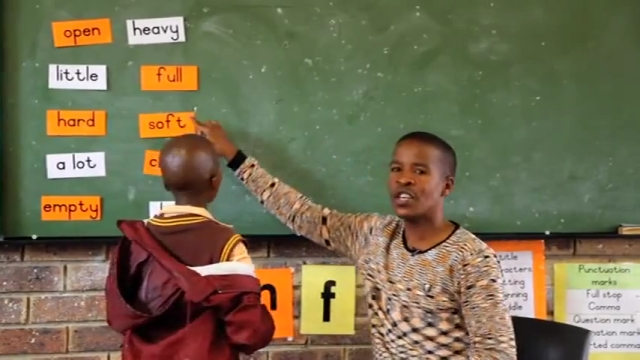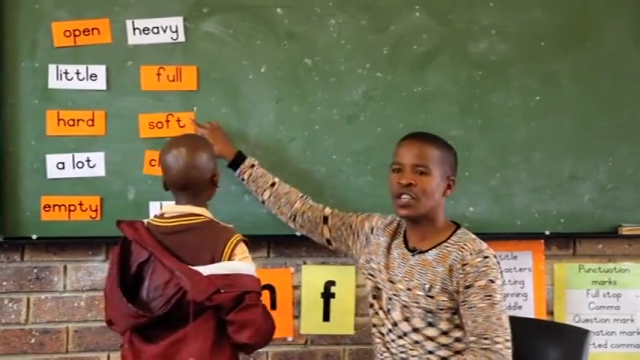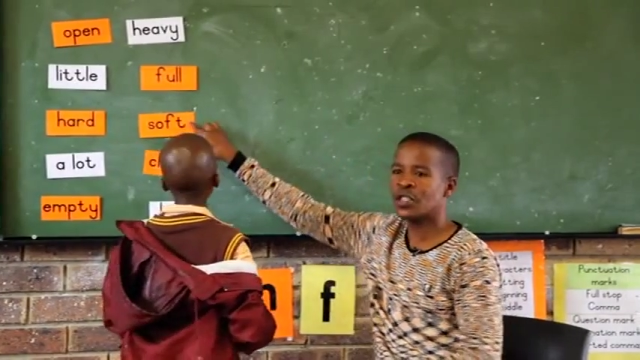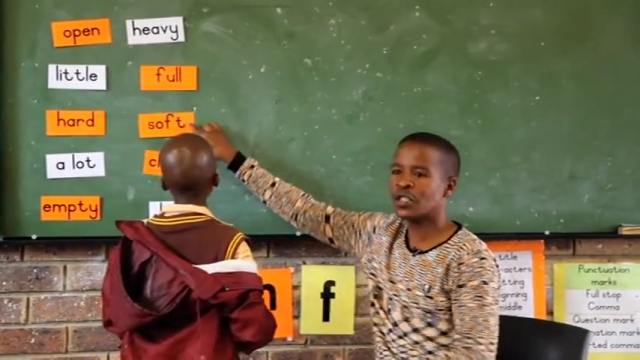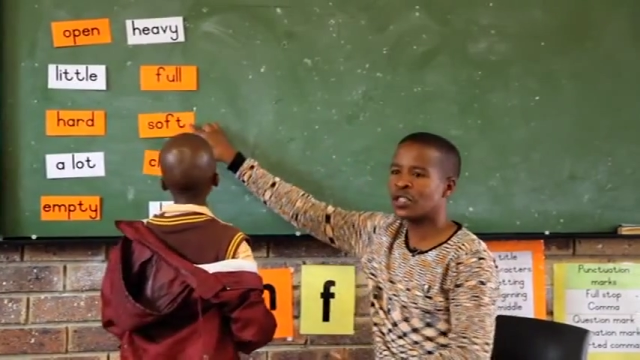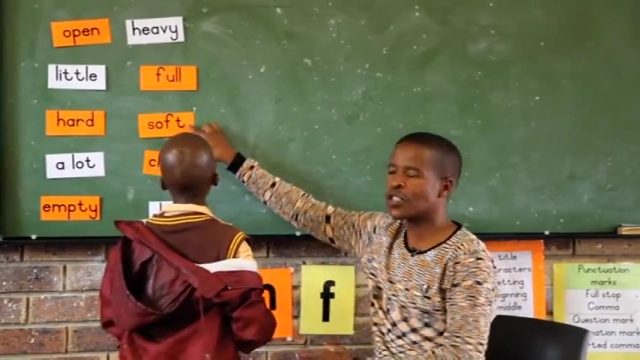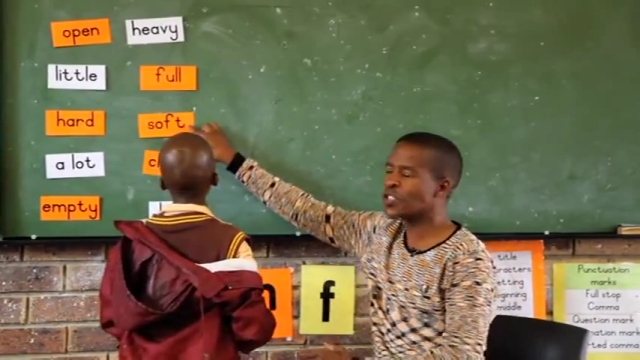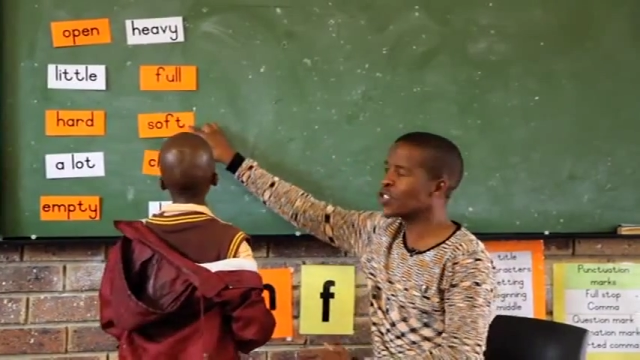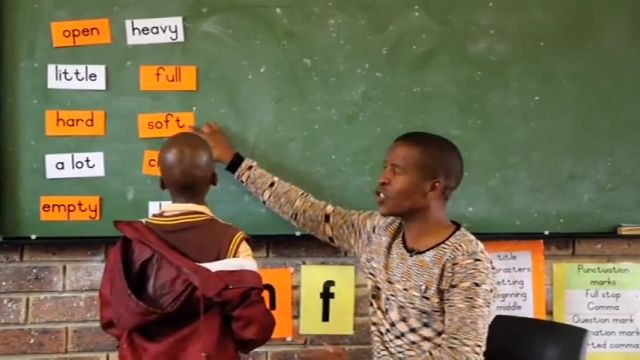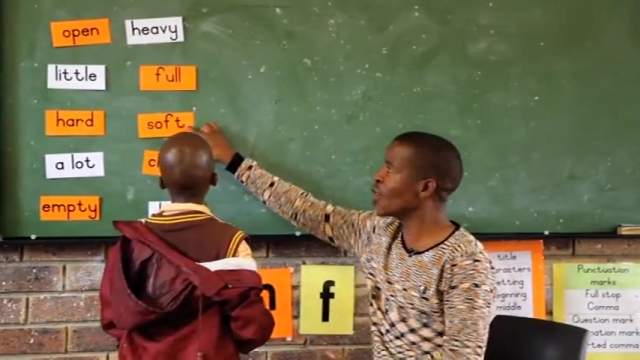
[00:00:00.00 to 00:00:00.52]

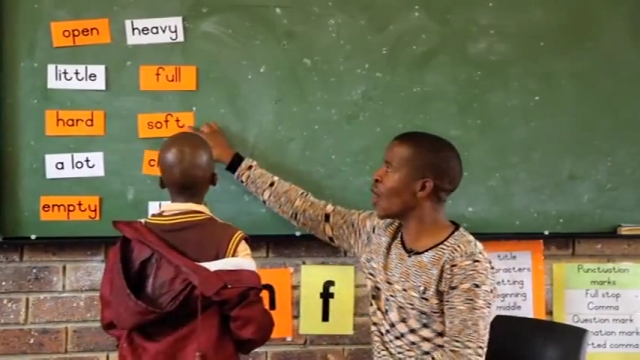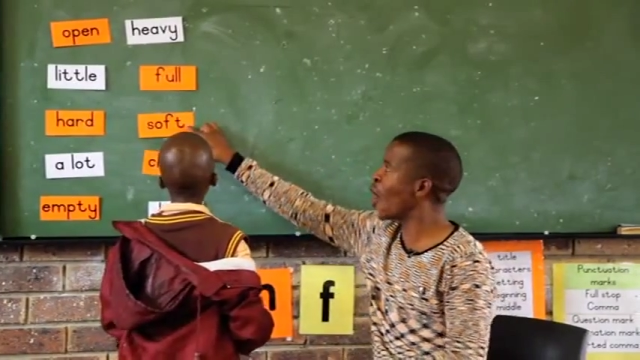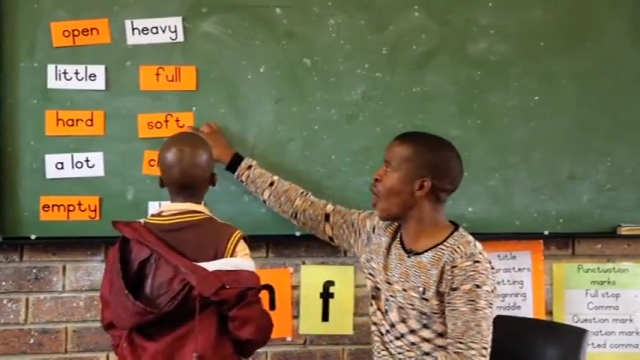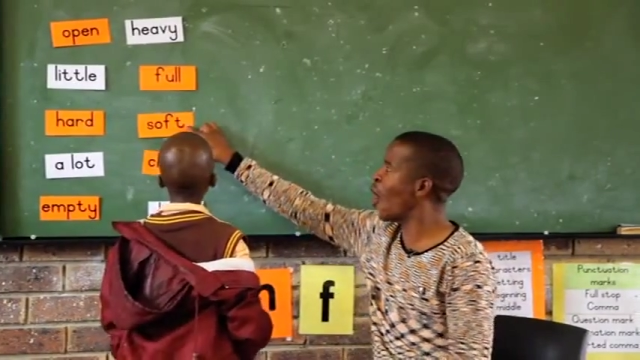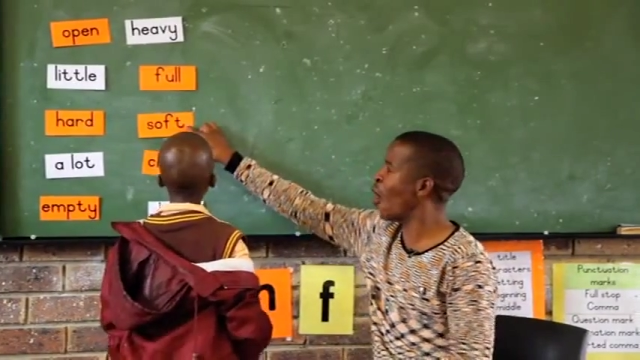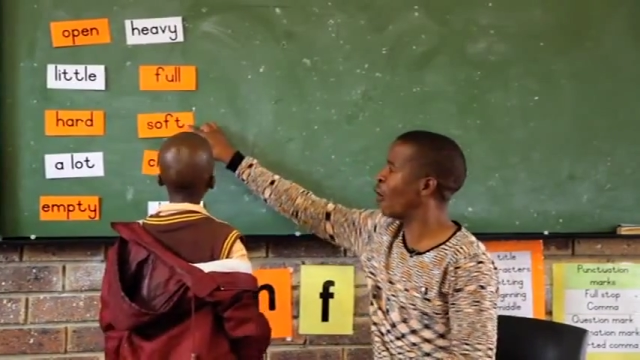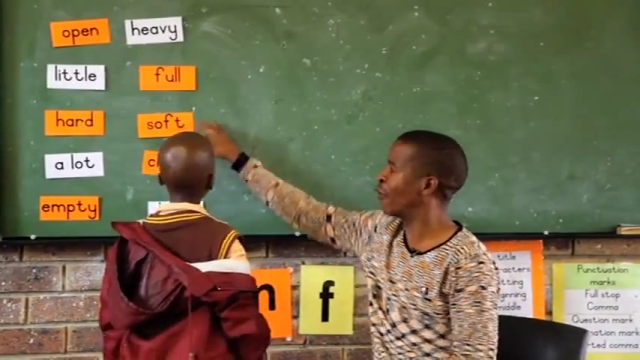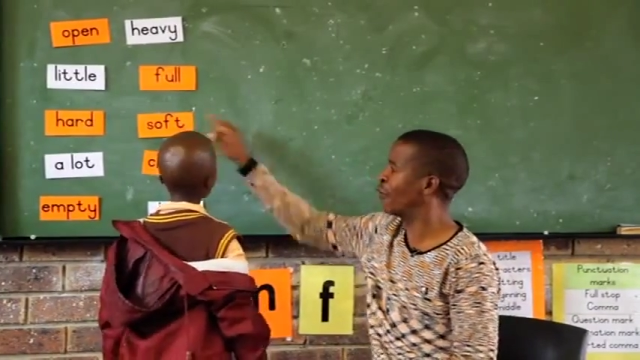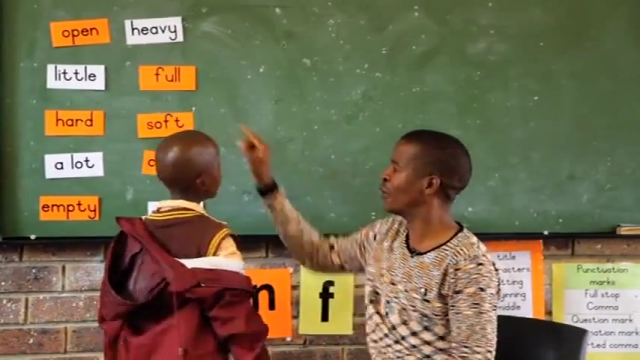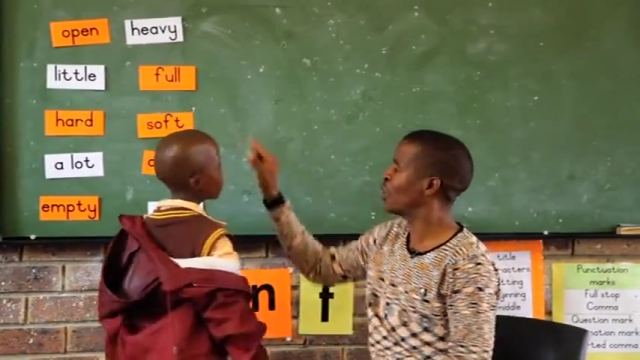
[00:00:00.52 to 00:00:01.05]

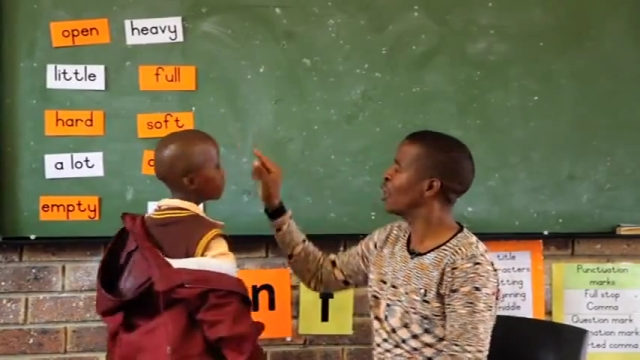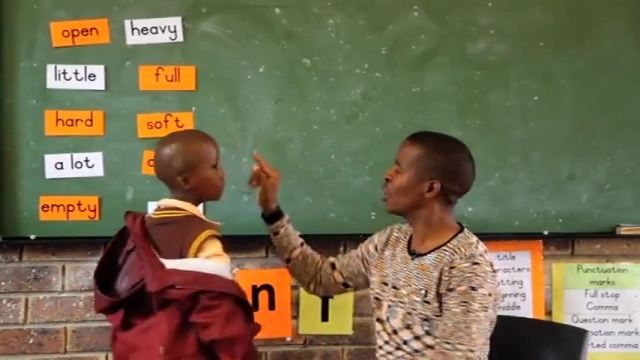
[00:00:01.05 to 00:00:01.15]
soft.